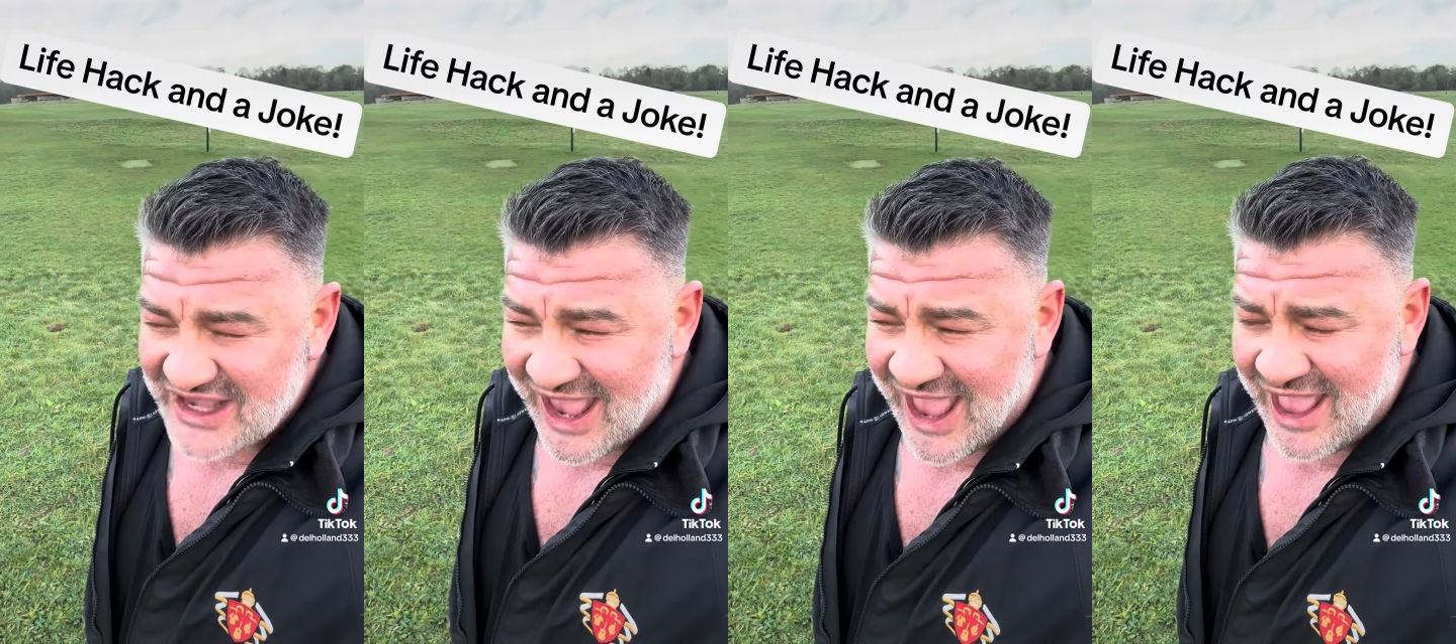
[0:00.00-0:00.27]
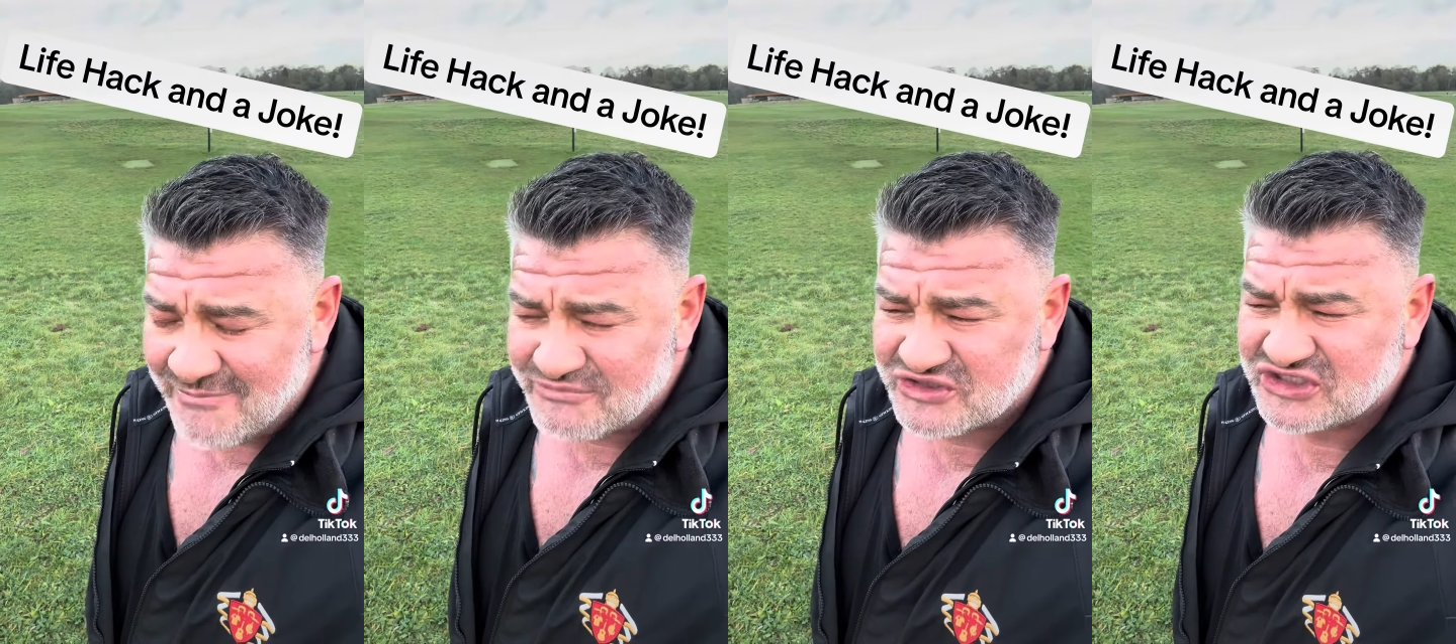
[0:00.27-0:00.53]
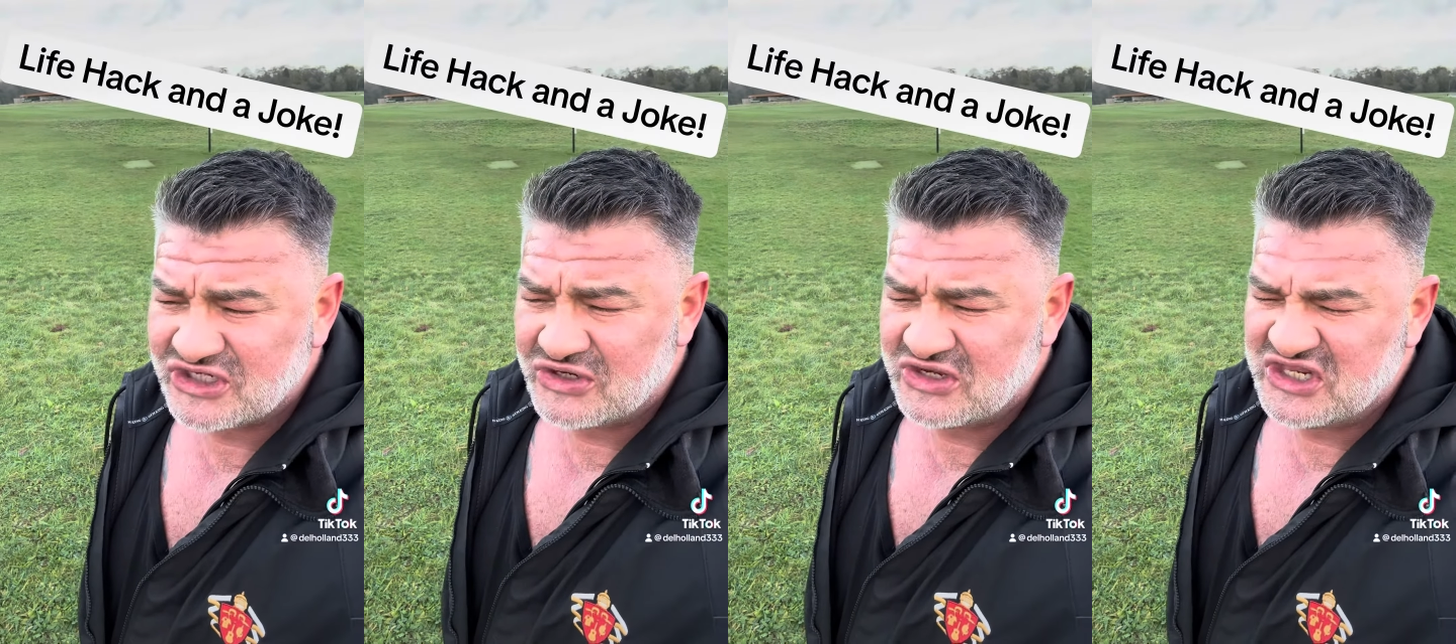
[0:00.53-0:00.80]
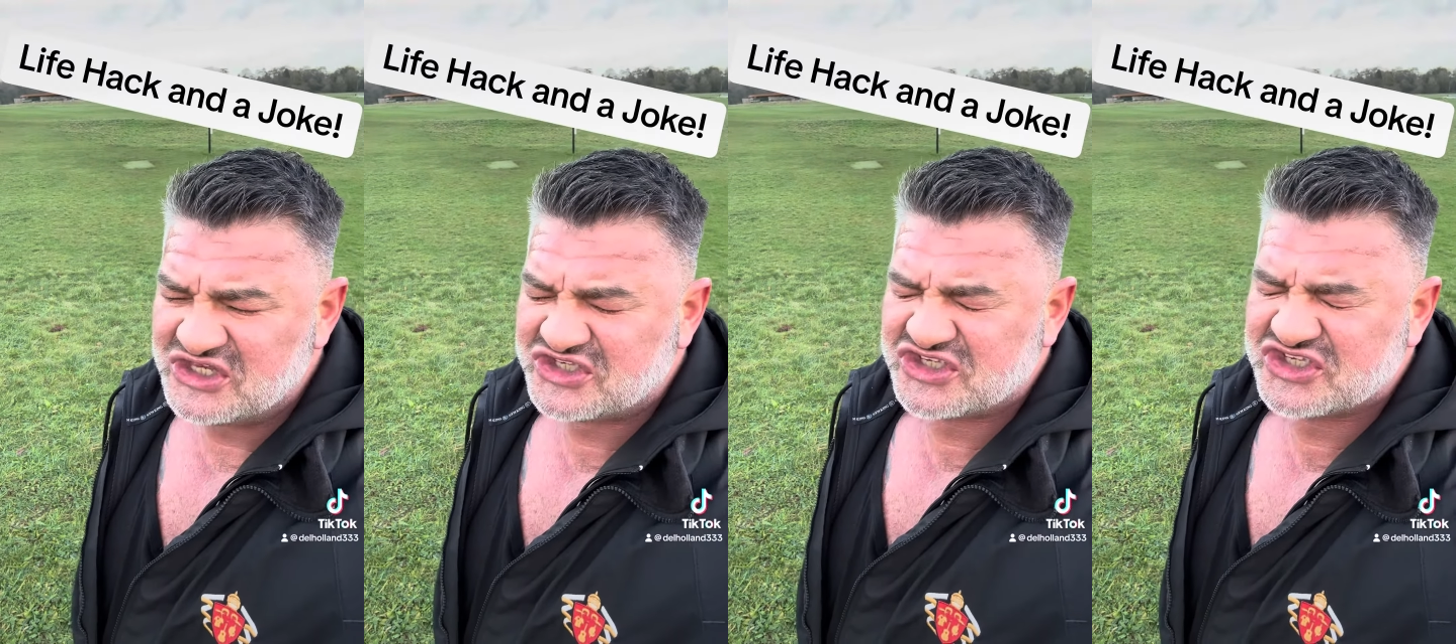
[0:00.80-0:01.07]
absolutely
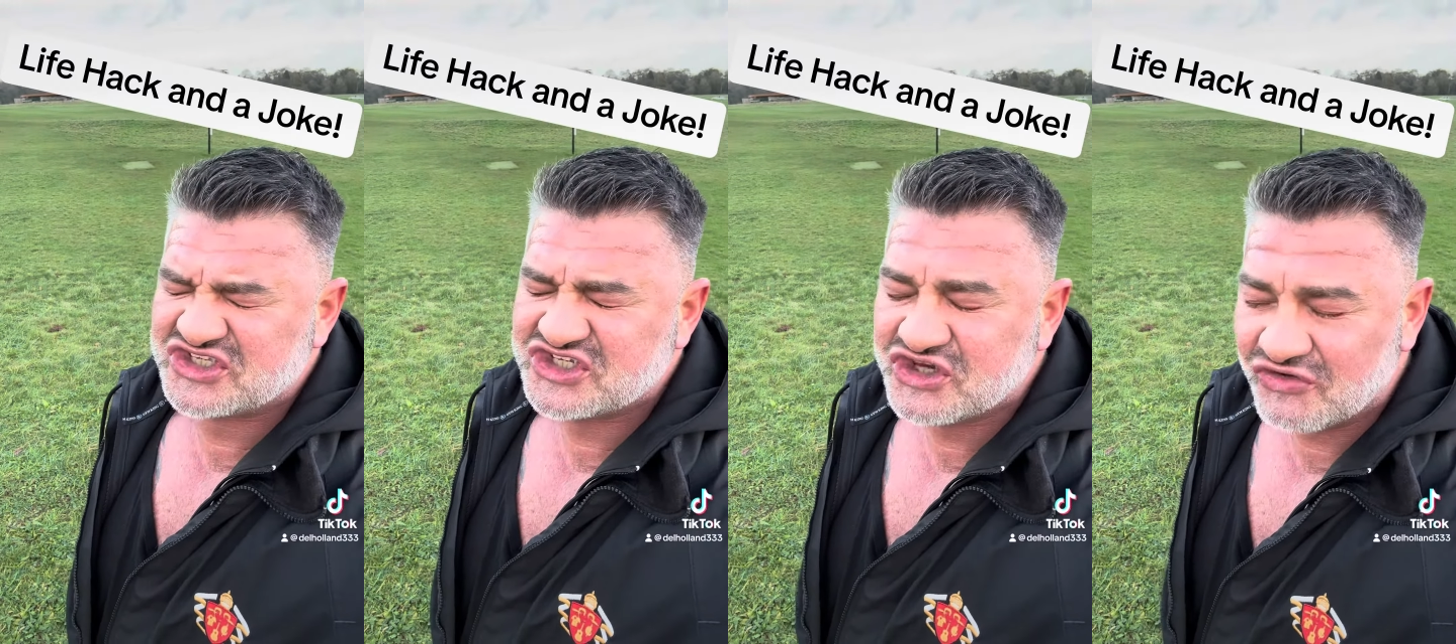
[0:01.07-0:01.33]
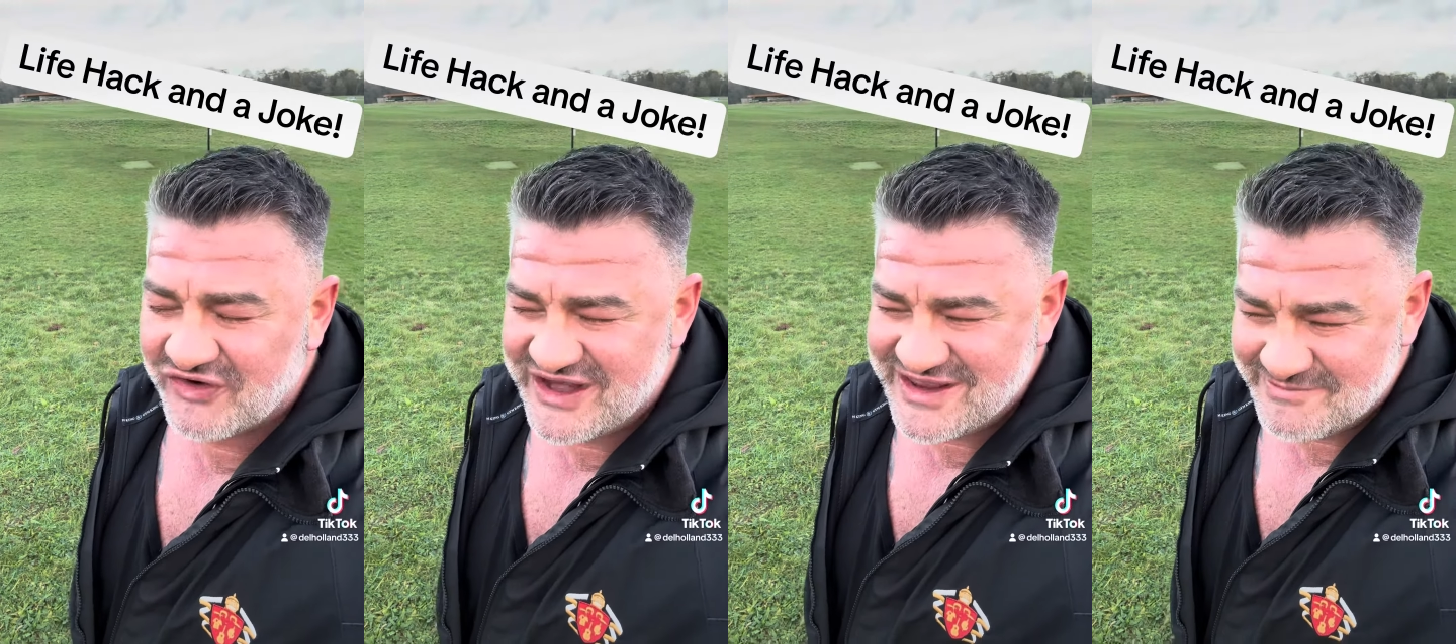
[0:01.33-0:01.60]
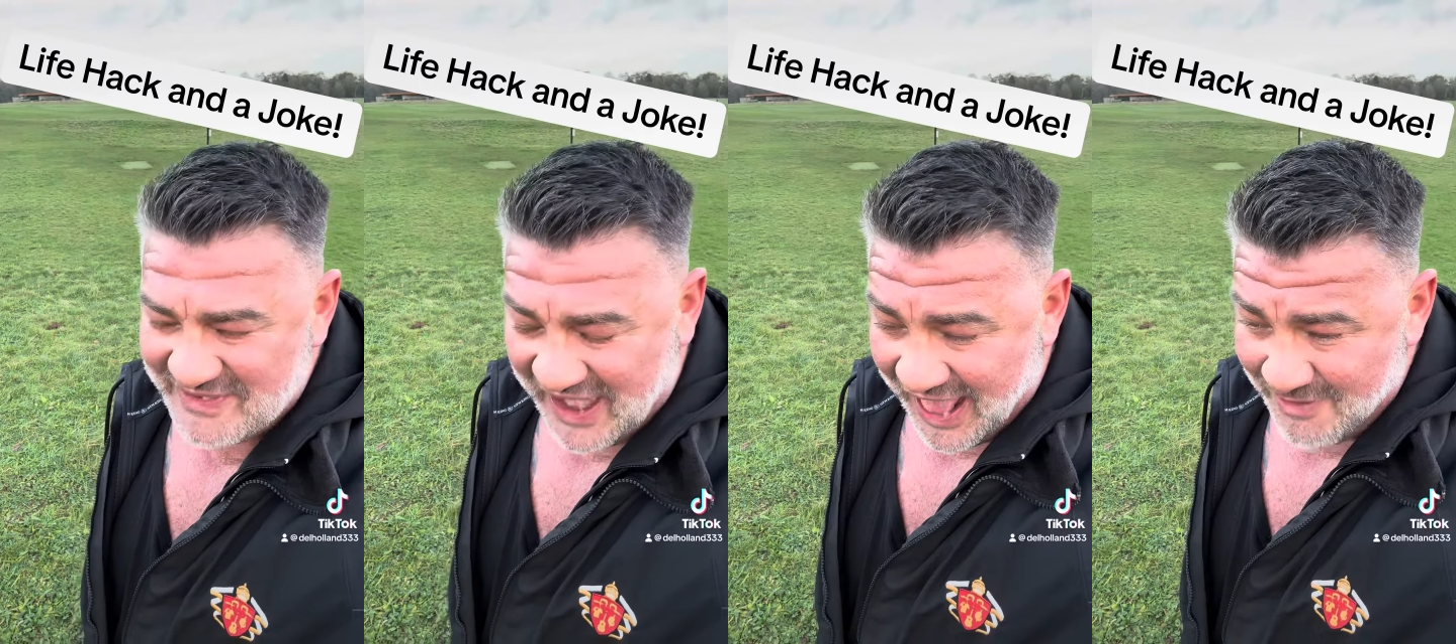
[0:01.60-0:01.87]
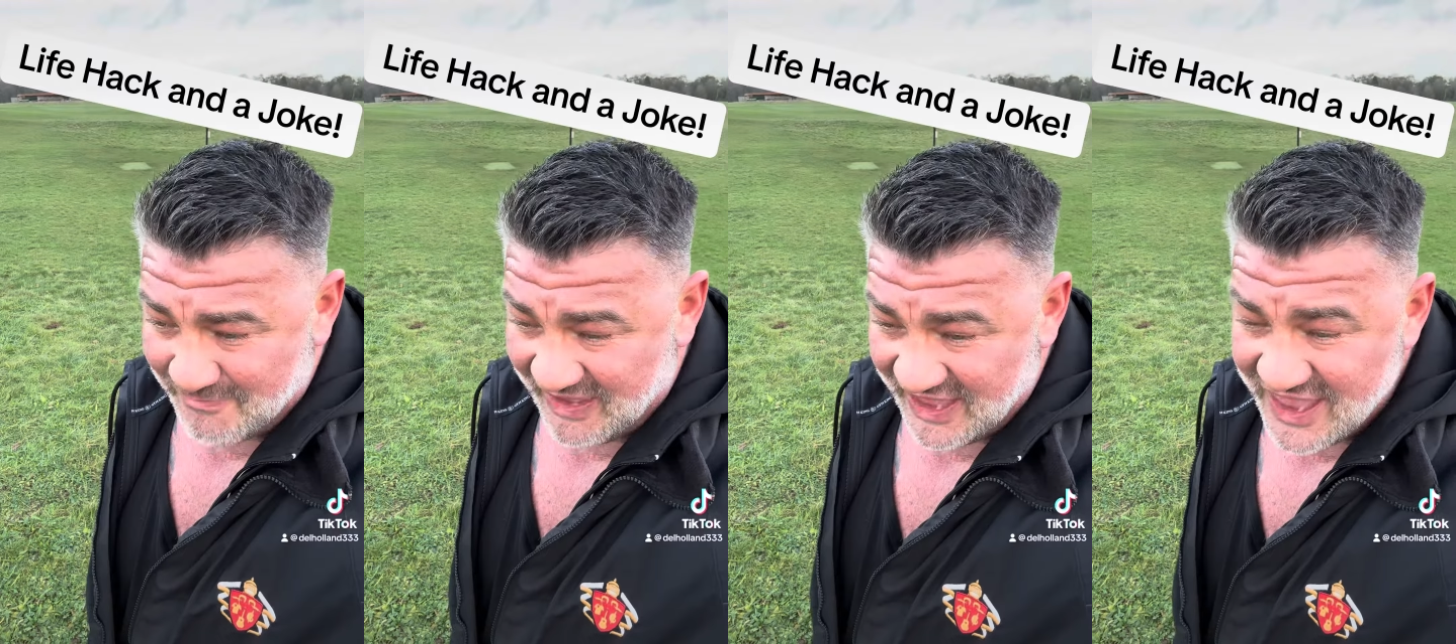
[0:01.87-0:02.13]
screaming at
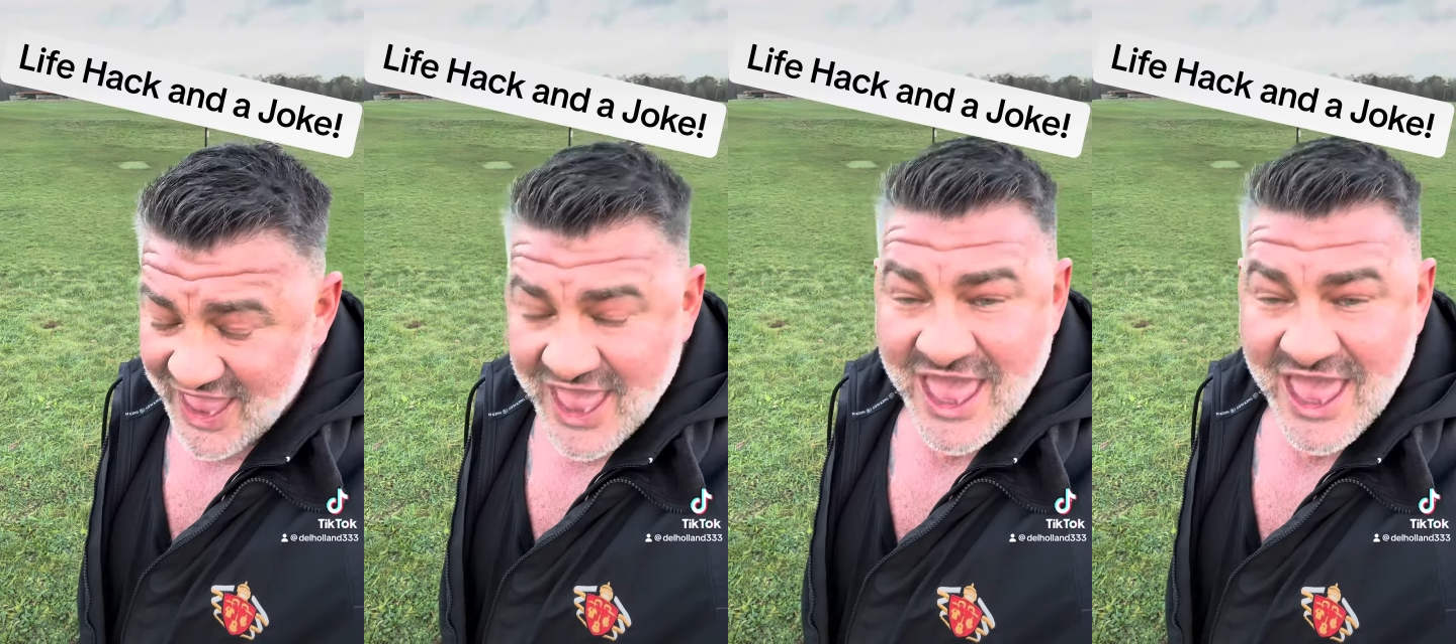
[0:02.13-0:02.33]
me,